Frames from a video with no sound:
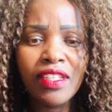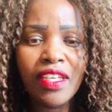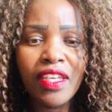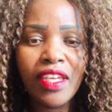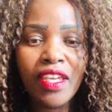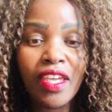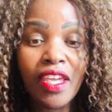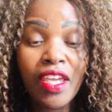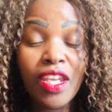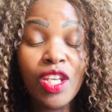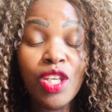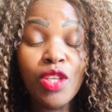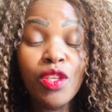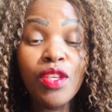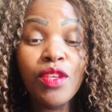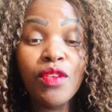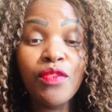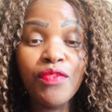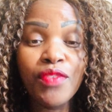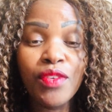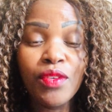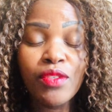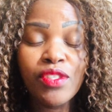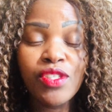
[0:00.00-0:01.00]
and
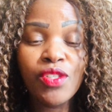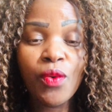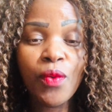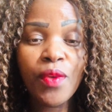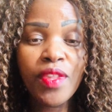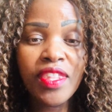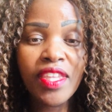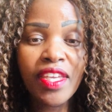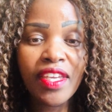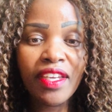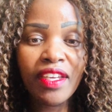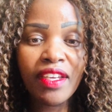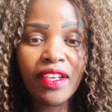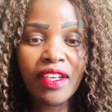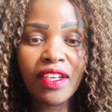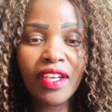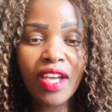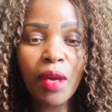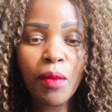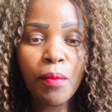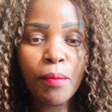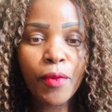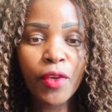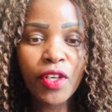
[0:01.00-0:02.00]
if you join the
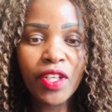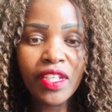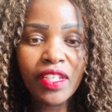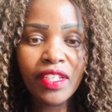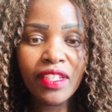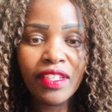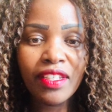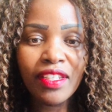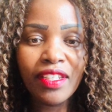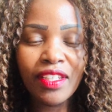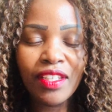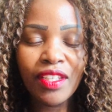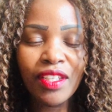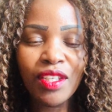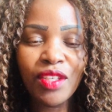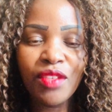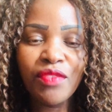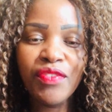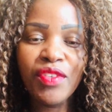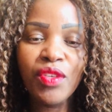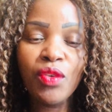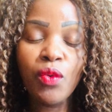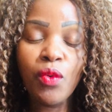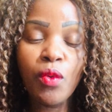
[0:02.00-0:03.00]
company,
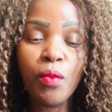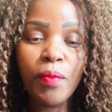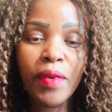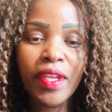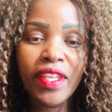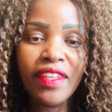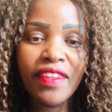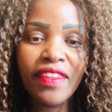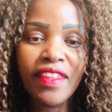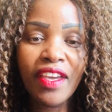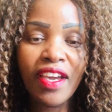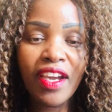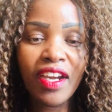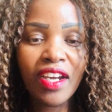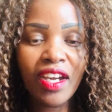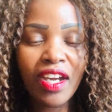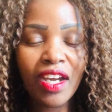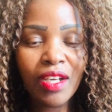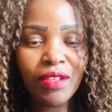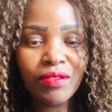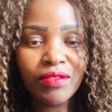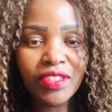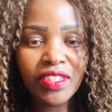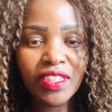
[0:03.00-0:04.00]
if you open the
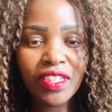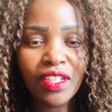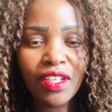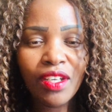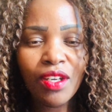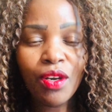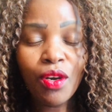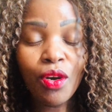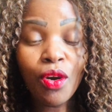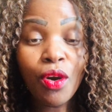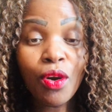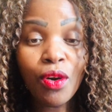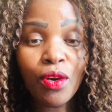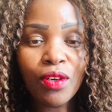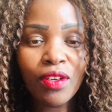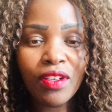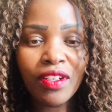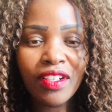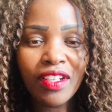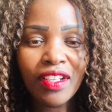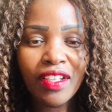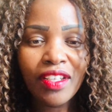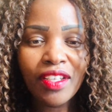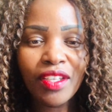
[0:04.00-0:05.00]
account, or
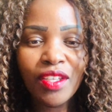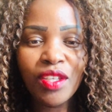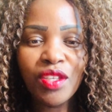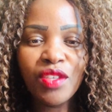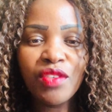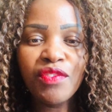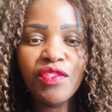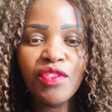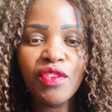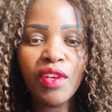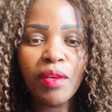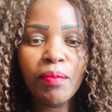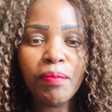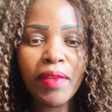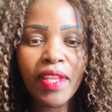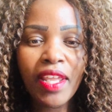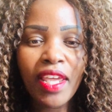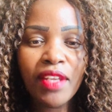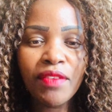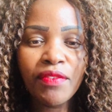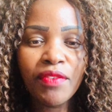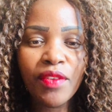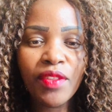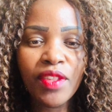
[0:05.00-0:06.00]
if you apply
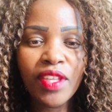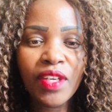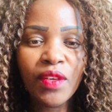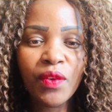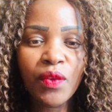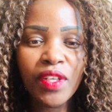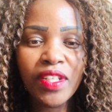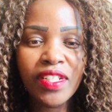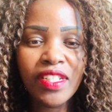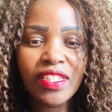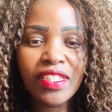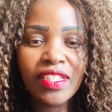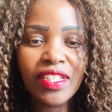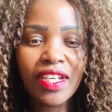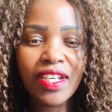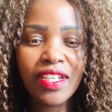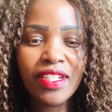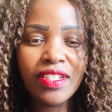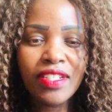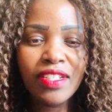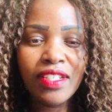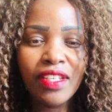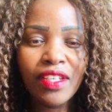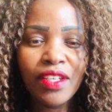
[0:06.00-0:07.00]
for the credit card,
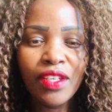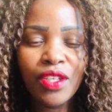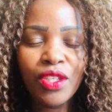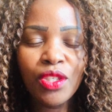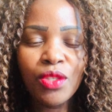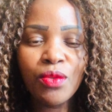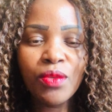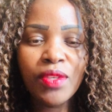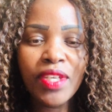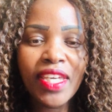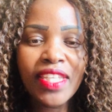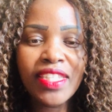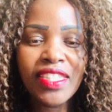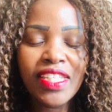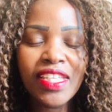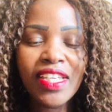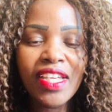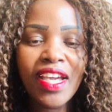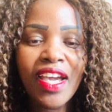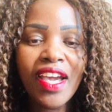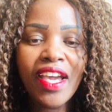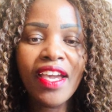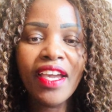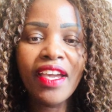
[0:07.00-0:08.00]
you're getting
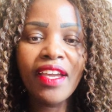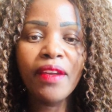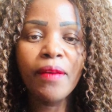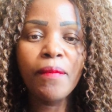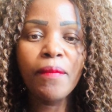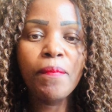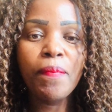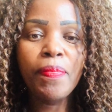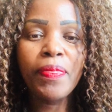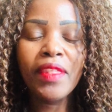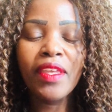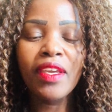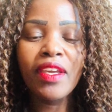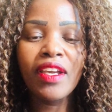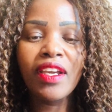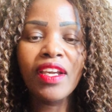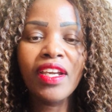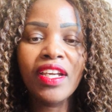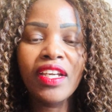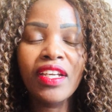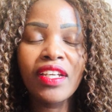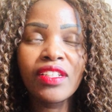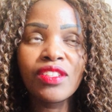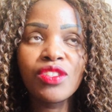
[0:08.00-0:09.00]
a
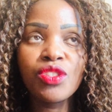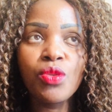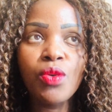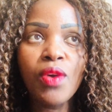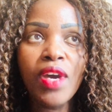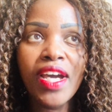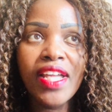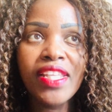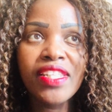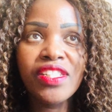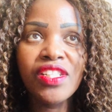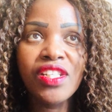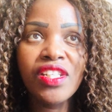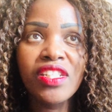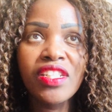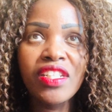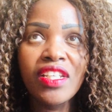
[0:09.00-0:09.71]
200